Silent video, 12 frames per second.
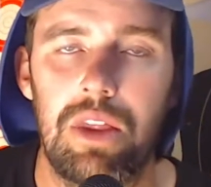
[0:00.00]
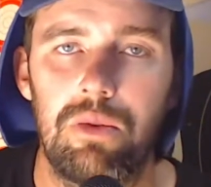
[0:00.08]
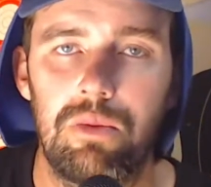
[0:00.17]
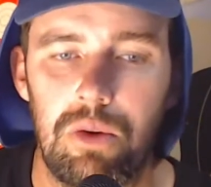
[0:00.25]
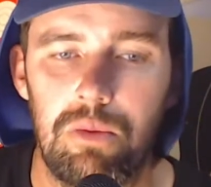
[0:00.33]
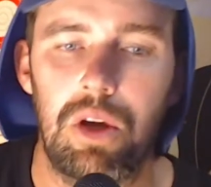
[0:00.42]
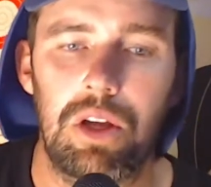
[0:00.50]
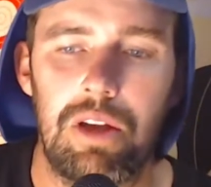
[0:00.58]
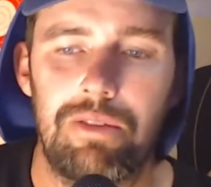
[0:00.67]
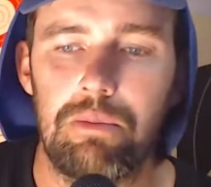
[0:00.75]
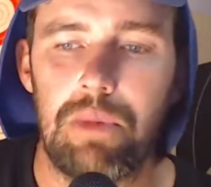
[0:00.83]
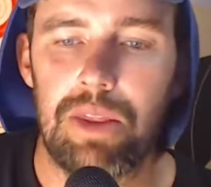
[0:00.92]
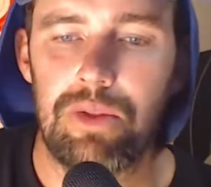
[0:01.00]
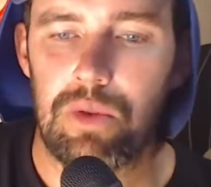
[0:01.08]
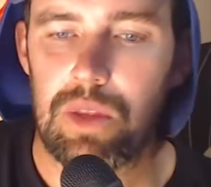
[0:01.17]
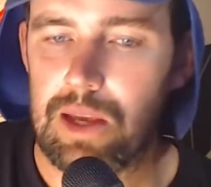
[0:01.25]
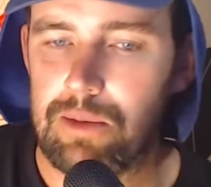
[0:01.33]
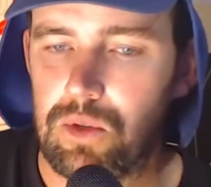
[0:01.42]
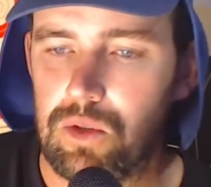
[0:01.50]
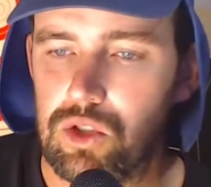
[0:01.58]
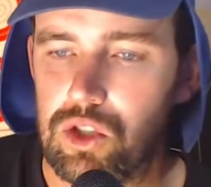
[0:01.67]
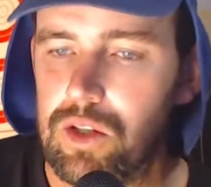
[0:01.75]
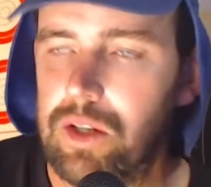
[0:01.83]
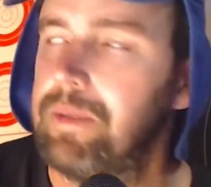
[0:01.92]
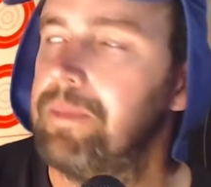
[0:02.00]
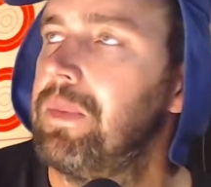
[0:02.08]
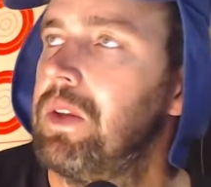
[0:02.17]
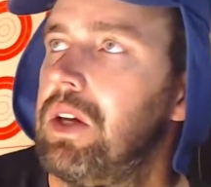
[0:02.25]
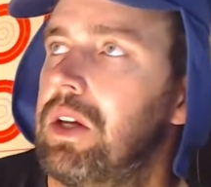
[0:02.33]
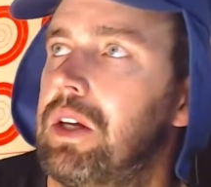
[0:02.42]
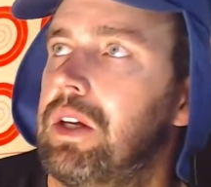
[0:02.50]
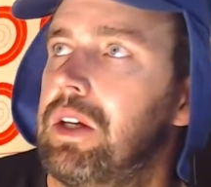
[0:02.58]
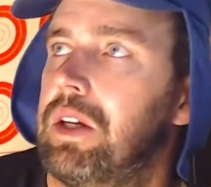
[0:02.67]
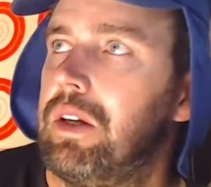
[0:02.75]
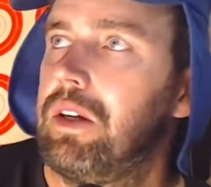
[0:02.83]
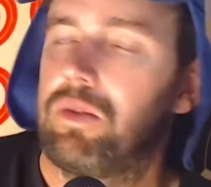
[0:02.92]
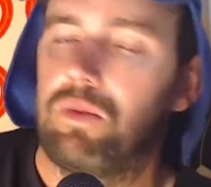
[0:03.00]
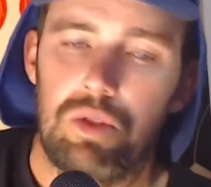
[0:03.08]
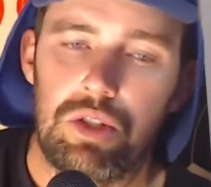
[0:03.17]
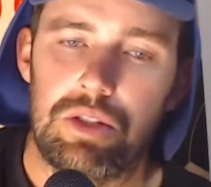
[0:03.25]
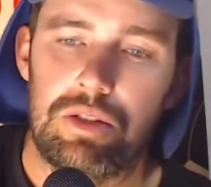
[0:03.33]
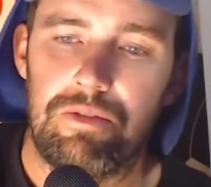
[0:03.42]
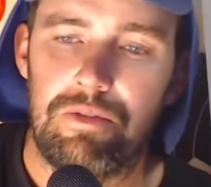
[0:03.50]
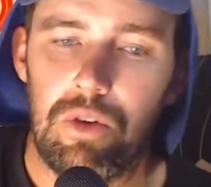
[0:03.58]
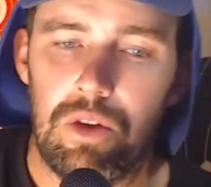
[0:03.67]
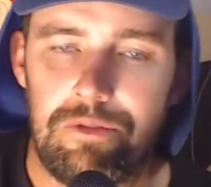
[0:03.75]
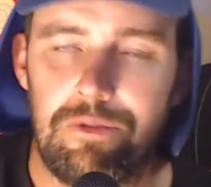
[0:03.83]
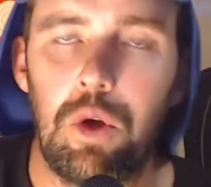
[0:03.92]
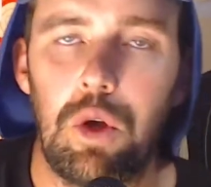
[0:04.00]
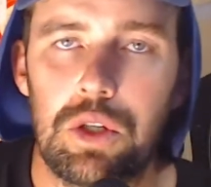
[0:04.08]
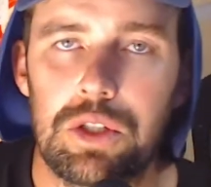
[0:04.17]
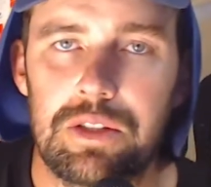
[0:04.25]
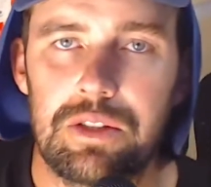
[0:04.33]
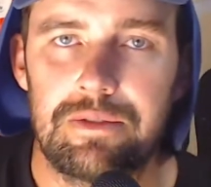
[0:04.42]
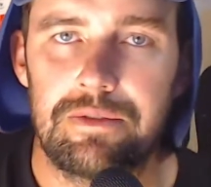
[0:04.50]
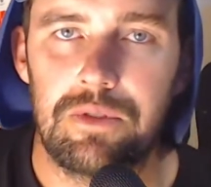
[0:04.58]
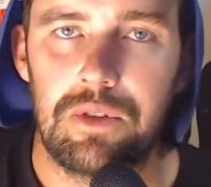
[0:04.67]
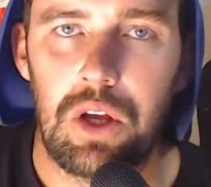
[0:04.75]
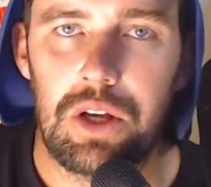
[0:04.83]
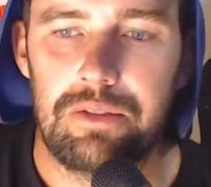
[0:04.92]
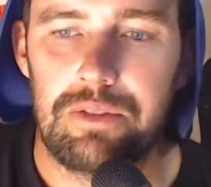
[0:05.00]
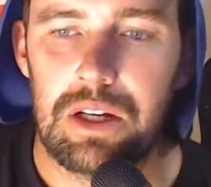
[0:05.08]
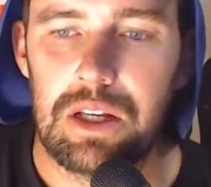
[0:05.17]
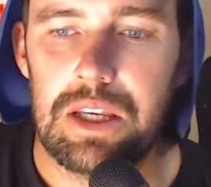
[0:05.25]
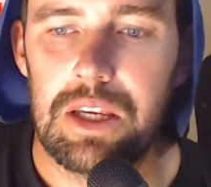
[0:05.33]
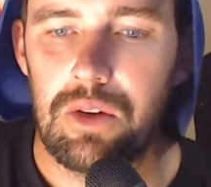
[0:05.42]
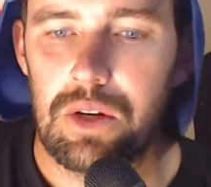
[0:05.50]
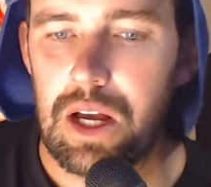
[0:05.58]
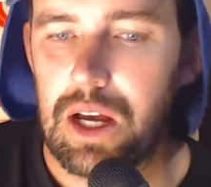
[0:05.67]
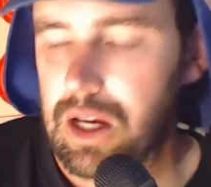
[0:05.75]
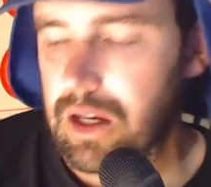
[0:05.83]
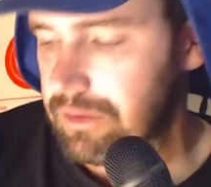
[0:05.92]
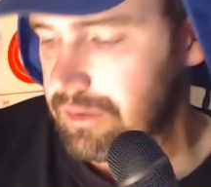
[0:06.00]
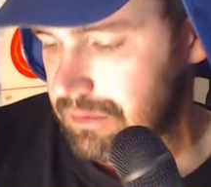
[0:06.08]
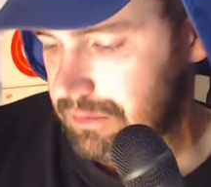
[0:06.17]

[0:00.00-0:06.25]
a month without moonshine, which is the first for like fucking year and a half.